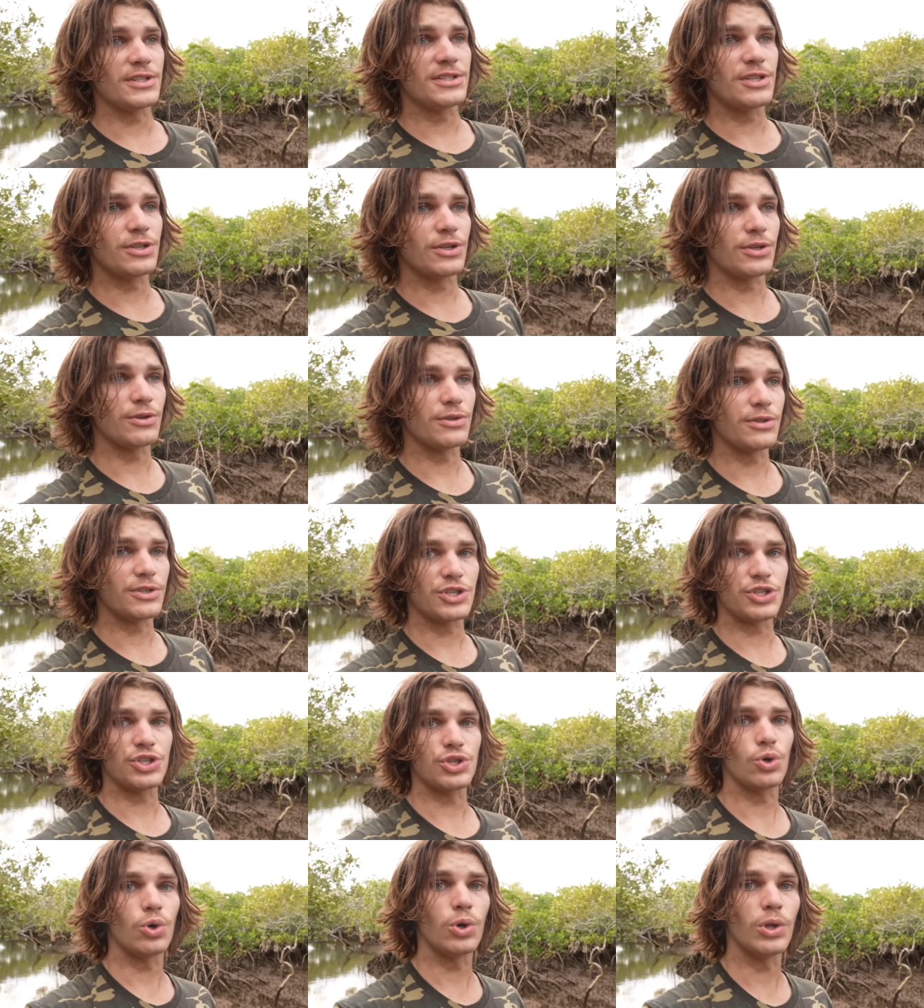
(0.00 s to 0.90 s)
to the
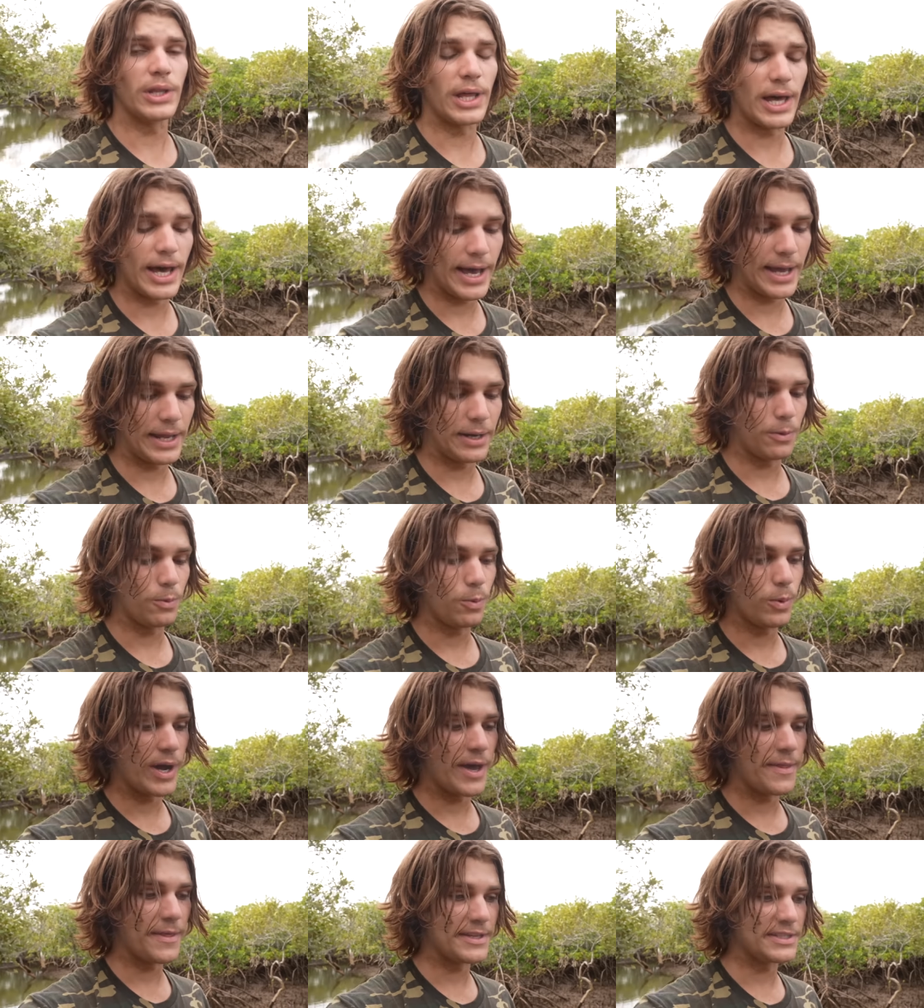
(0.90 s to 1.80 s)
shoreline
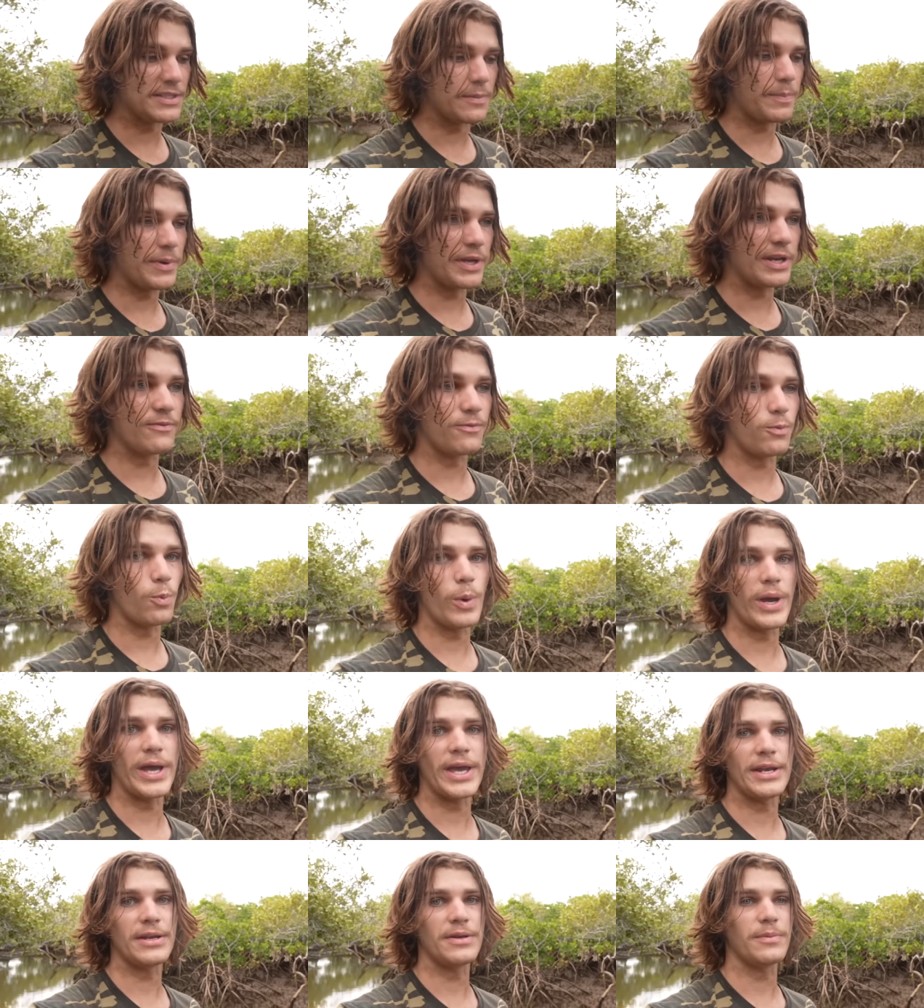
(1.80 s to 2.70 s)
where there's a bit of
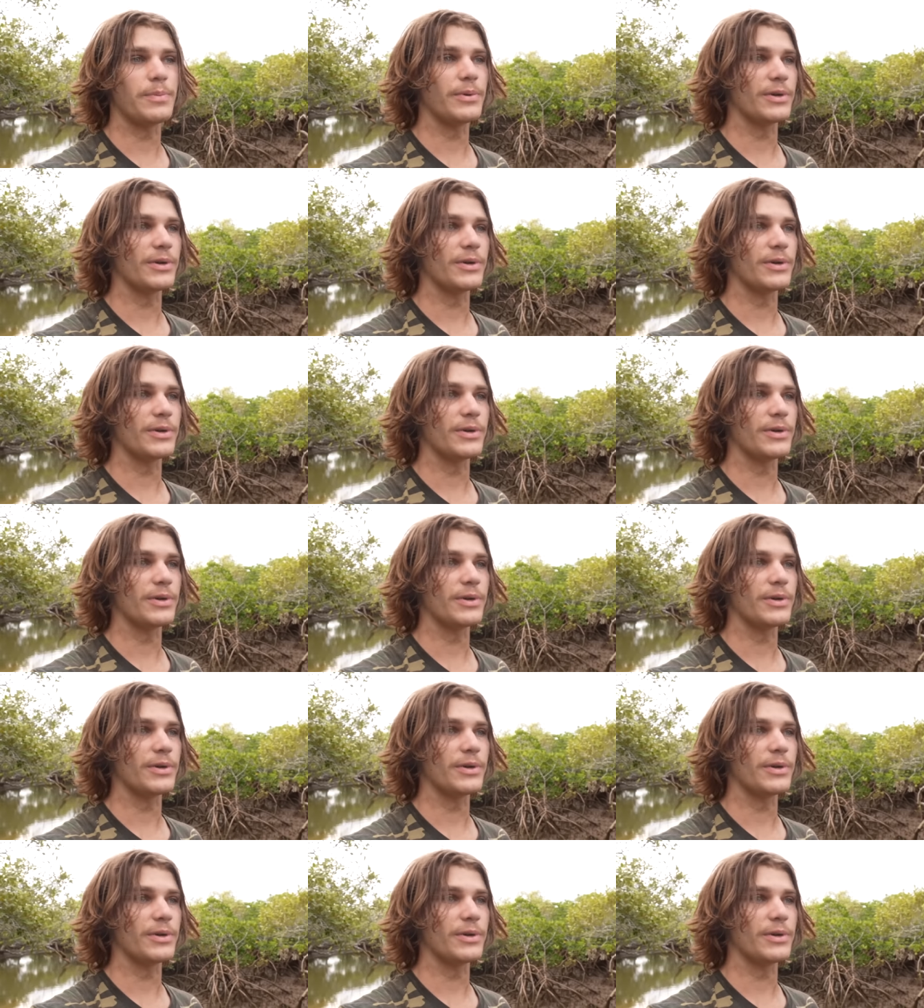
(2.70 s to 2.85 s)
wind,